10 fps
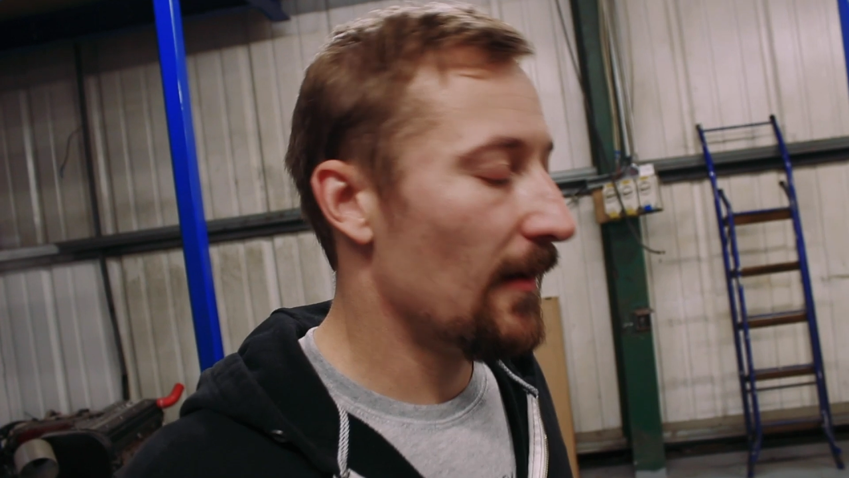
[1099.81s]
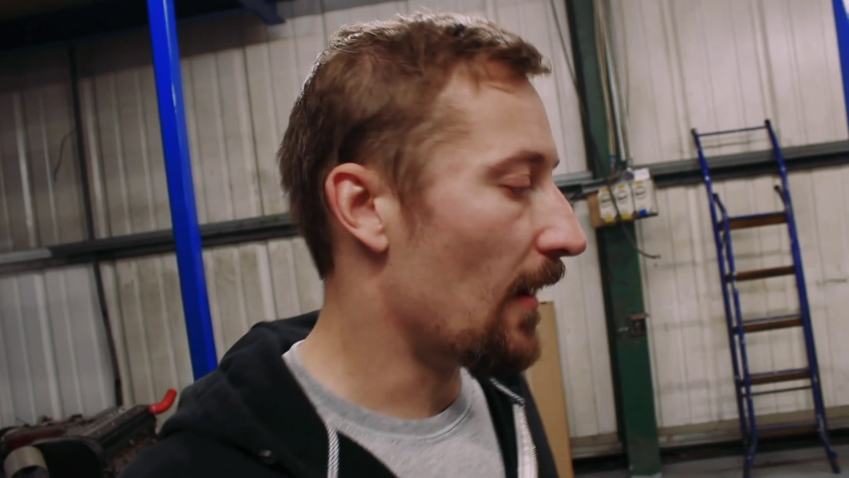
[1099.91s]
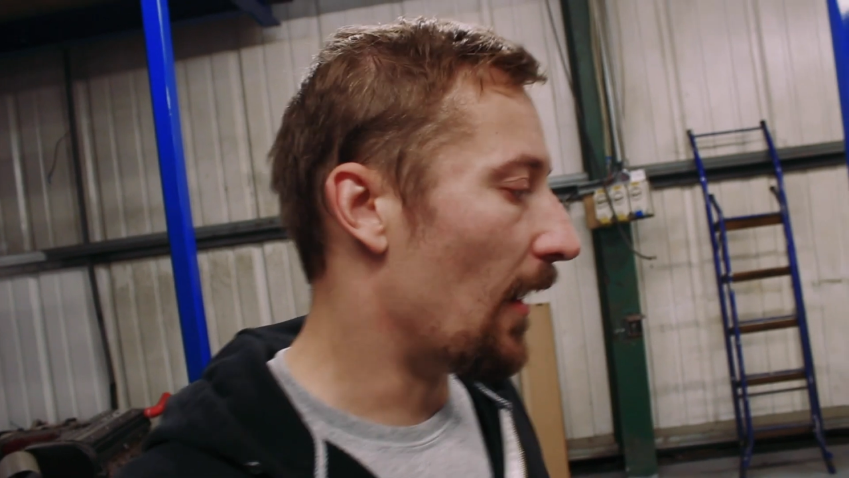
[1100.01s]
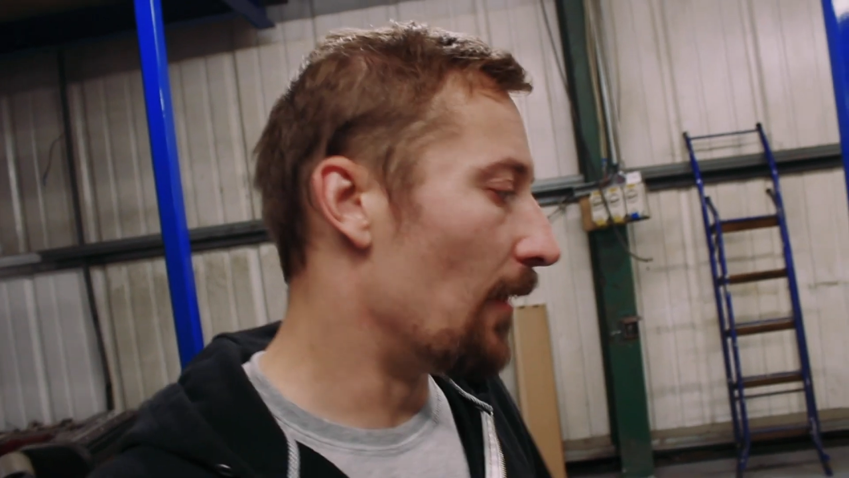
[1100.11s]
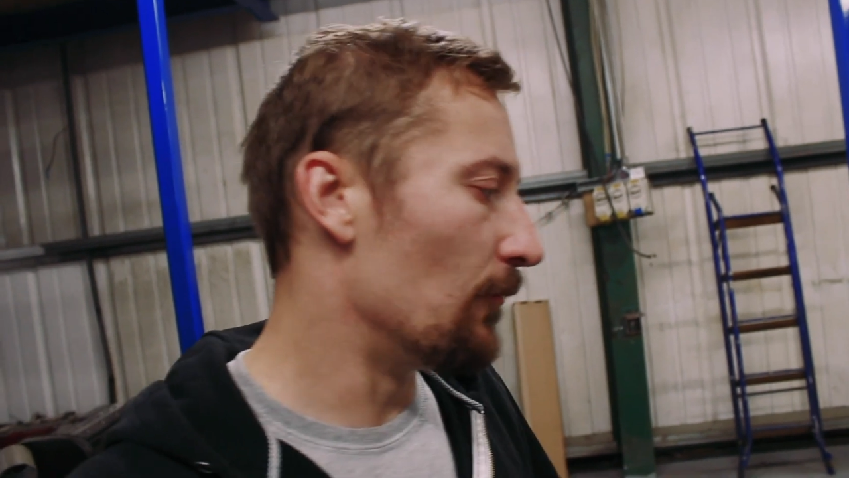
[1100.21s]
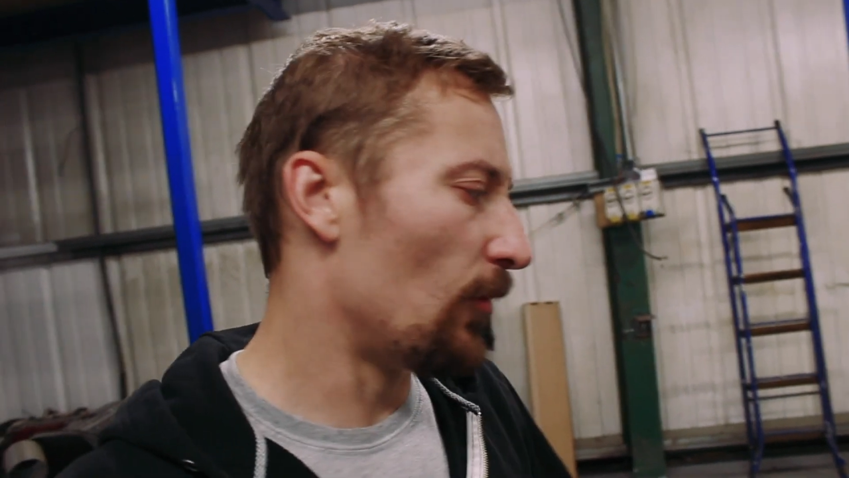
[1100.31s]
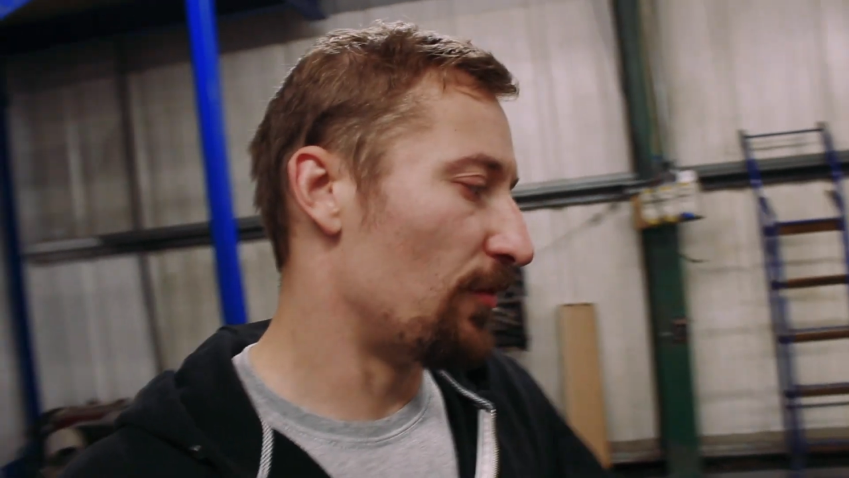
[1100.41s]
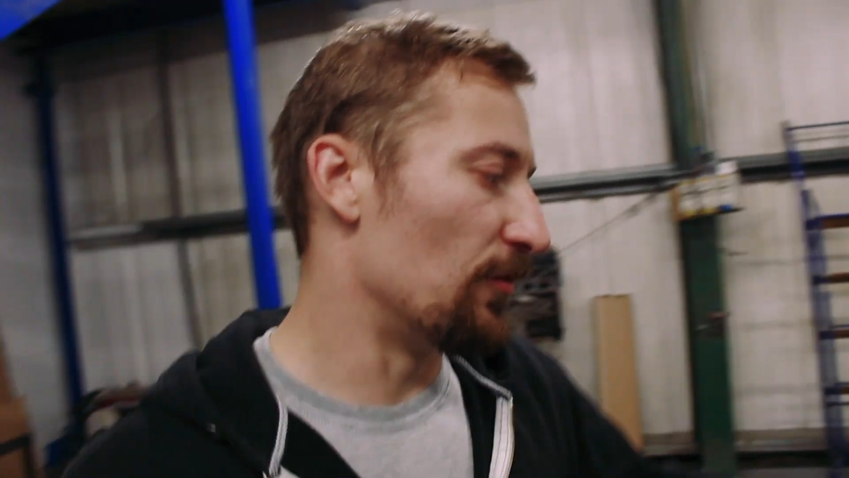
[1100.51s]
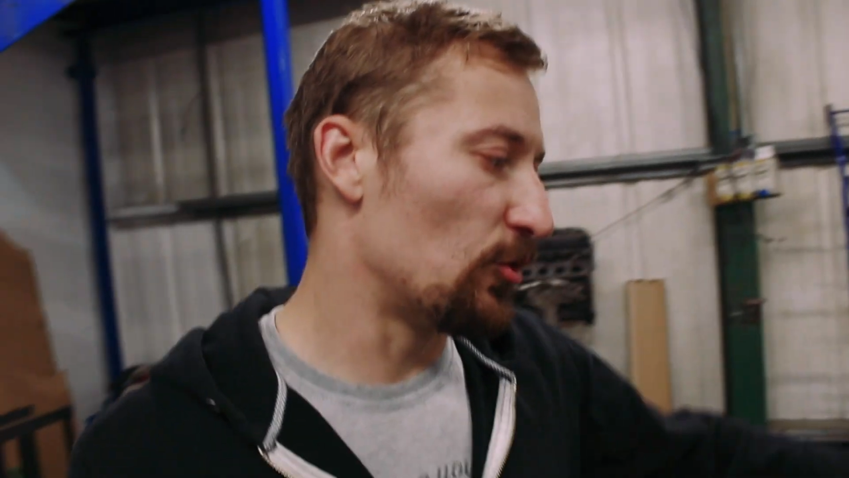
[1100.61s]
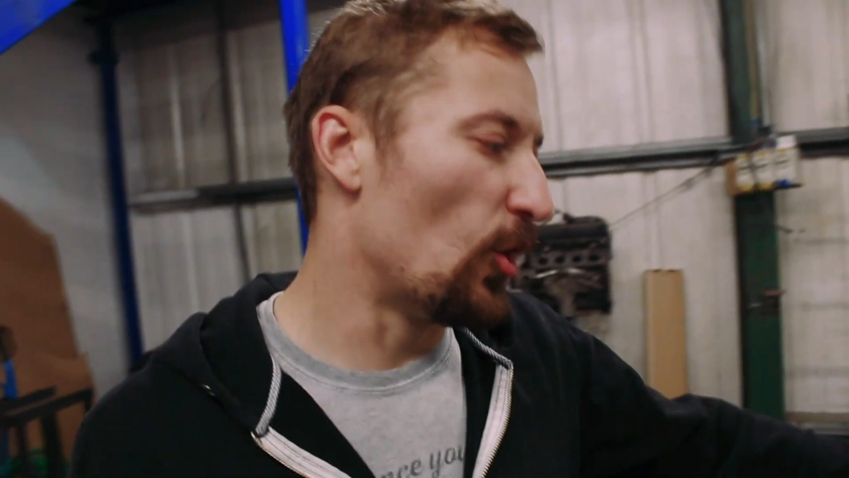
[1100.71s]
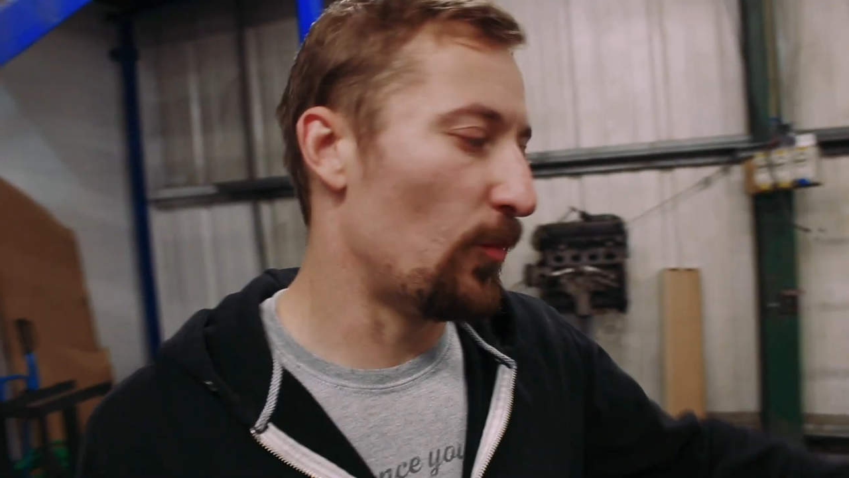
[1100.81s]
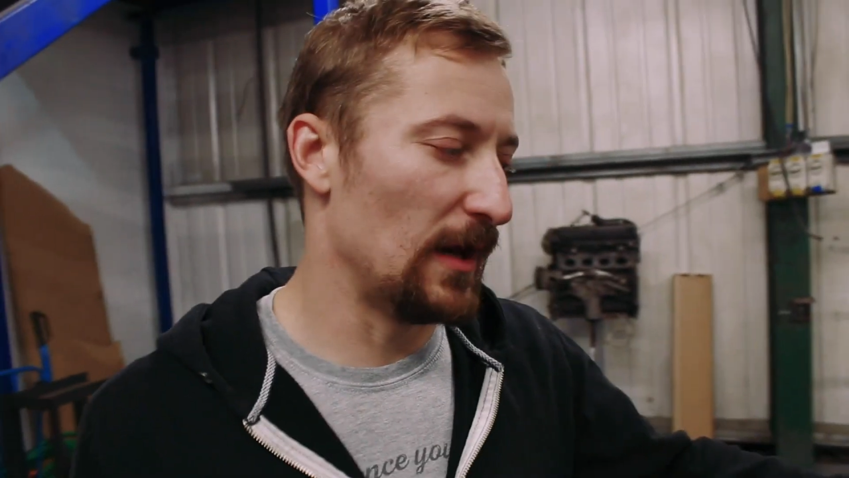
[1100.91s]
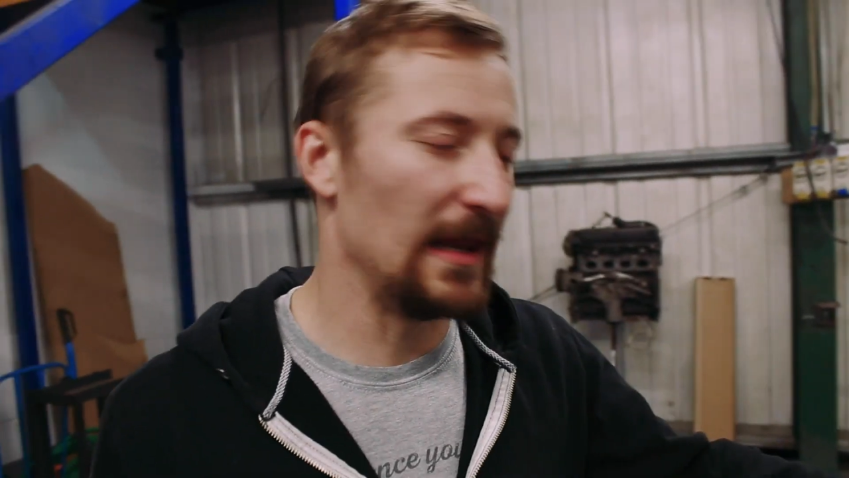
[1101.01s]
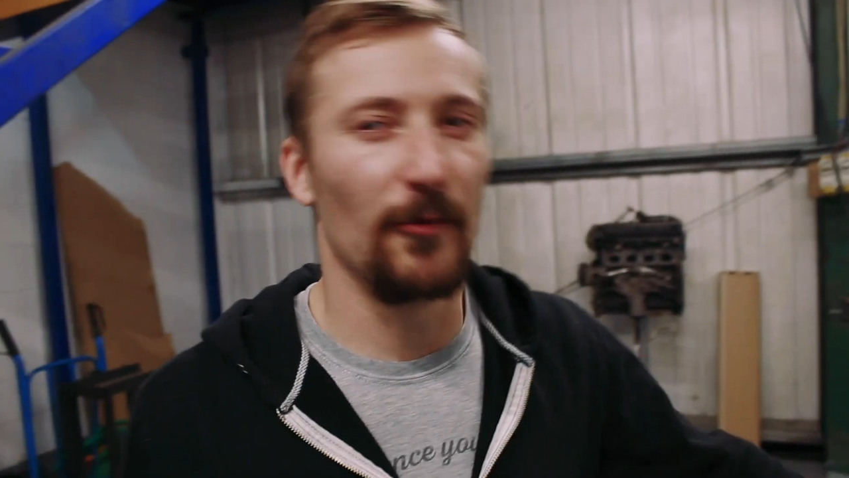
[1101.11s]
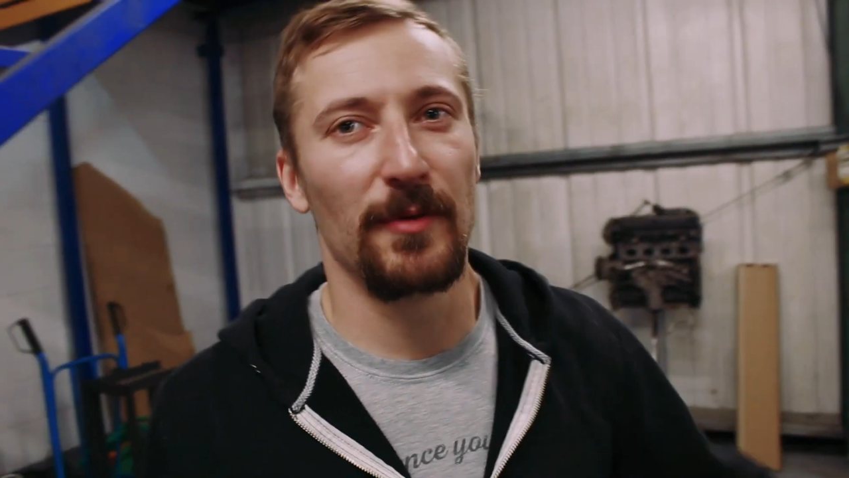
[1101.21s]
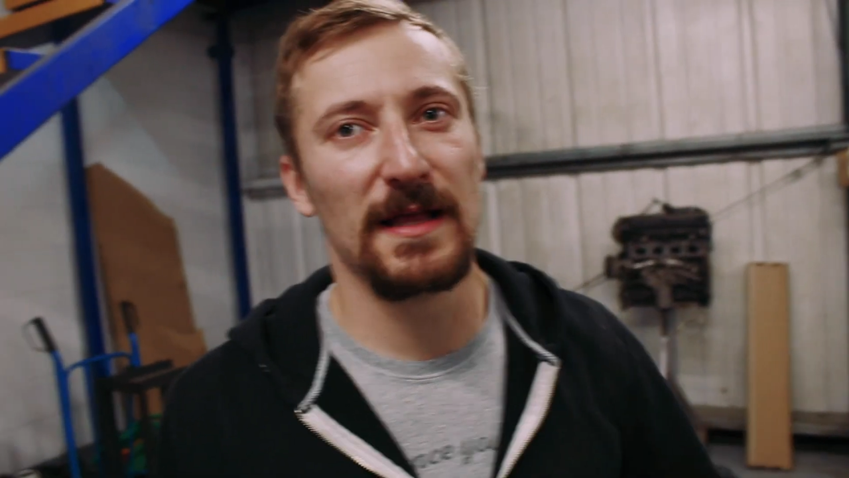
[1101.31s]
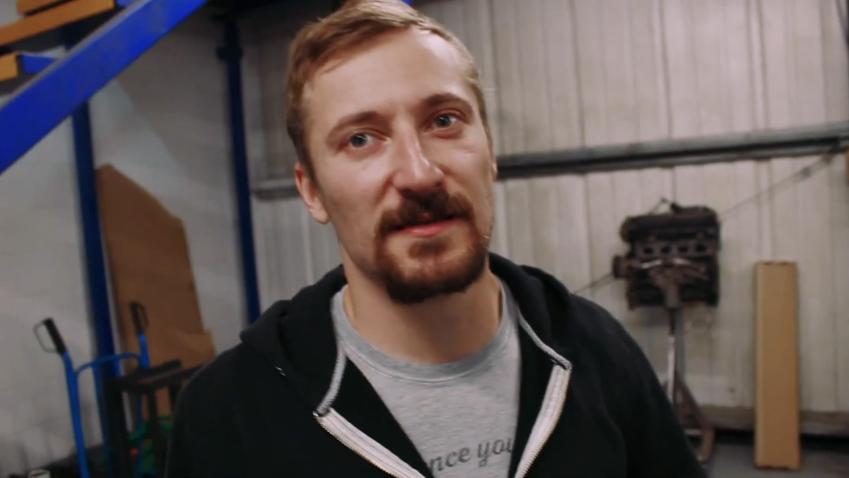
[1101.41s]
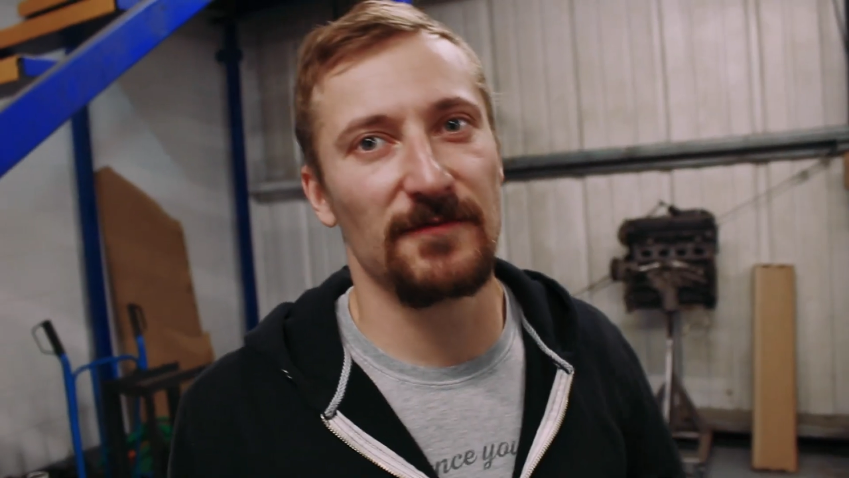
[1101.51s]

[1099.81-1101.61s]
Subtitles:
other than a couple of little bits